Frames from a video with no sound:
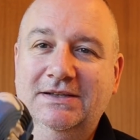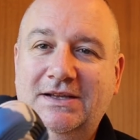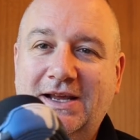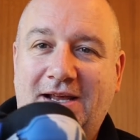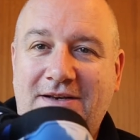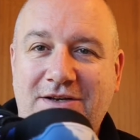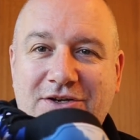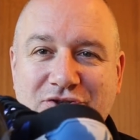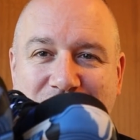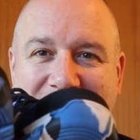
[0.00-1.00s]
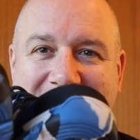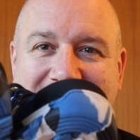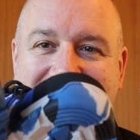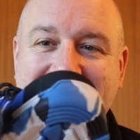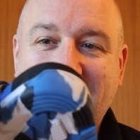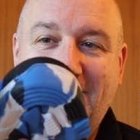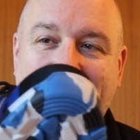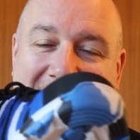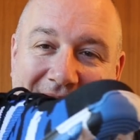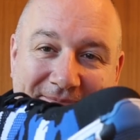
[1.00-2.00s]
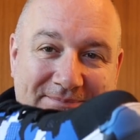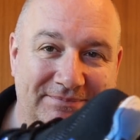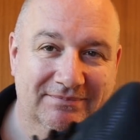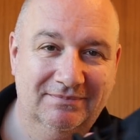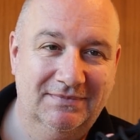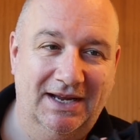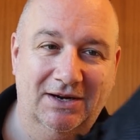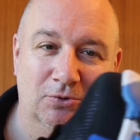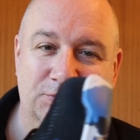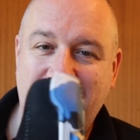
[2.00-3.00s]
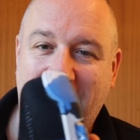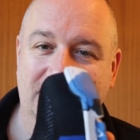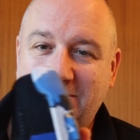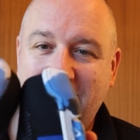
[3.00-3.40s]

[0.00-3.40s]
yeah, nice trainers, but they're also